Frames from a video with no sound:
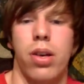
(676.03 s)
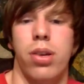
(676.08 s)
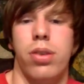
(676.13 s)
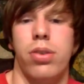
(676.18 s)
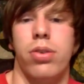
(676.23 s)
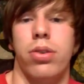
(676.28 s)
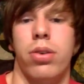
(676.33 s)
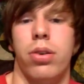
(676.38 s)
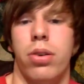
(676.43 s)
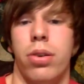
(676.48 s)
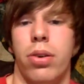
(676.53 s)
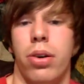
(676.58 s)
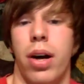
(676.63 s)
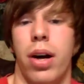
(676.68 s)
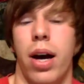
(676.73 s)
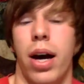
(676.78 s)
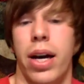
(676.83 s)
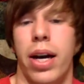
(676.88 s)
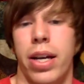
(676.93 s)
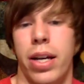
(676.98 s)
So
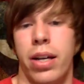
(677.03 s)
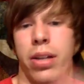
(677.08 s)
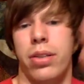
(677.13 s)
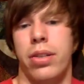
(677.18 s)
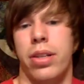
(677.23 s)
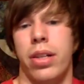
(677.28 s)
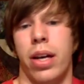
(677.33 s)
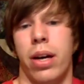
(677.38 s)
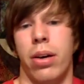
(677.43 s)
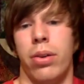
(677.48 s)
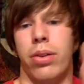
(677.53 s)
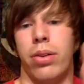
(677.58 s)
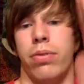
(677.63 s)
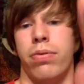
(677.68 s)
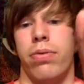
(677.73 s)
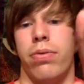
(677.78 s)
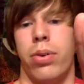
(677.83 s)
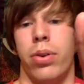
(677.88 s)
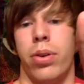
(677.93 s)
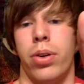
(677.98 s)
I had counted
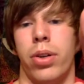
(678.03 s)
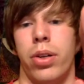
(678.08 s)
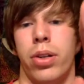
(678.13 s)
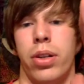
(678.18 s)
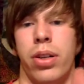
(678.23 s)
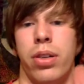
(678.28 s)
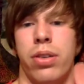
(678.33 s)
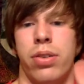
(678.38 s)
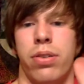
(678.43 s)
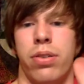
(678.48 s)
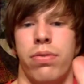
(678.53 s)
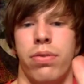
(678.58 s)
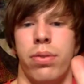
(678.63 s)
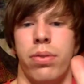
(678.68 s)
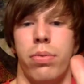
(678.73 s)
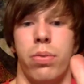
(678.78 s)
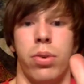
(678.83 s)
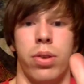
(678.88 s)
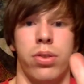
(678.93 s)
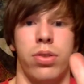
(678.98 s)
for it as if
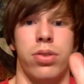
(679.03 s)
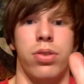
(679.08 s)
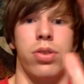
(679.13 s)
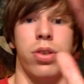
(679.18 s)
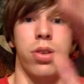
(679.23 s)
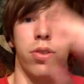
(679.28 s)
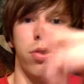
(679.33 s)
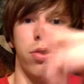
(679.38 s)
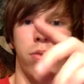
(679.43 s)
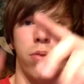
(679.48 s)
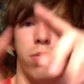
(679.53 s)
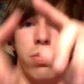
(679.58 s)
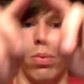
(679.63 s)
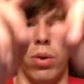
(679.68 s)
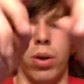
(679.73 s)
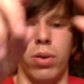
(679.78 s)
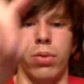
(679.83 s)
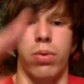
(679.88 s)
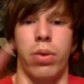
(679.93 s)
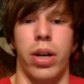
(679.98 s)
it was just
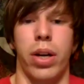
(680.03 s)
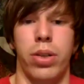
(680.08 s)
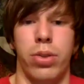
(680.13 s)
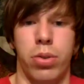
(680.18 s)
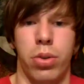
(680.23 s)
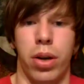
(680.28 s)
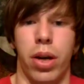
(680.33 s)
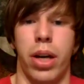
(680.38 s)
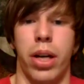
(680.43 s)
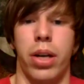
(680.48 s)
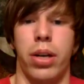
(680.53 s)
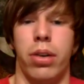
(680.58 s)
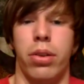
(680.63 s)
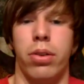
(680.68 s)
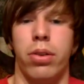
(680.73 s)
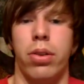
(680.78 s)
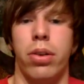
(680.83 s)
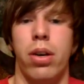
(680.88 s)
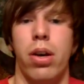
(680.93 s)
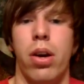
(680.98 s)
one right
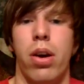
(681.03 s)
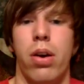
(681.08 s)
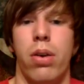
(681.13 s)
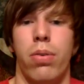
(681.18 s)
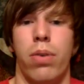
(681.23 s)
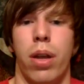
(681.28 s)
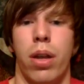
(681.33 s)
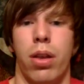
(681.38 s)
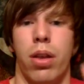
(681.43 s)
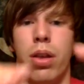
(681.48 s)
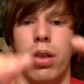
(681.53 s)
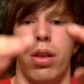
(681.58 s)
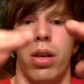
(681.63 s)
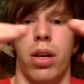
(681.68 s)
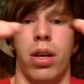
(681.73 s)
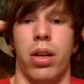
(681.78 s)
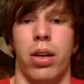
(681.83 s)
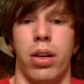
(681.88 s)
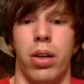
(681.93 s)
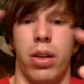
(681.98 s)
triangle rather
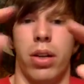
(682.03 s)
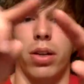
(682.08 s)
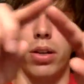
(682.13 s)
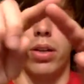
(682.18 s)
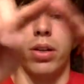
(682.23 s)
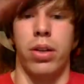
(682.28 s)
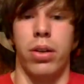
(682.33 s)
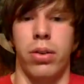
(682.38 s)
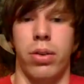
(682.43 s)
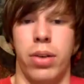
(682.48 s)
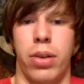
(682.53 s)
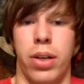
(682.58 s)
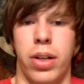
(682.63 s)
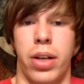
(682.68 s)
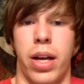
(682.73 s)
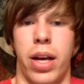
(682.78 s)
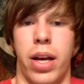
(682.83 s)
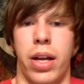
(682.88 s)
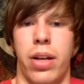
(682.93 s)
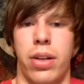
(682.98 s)
than, an
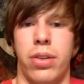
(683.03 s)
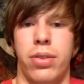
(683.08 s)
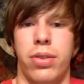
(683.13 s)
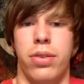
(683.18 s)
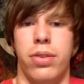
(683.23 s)
added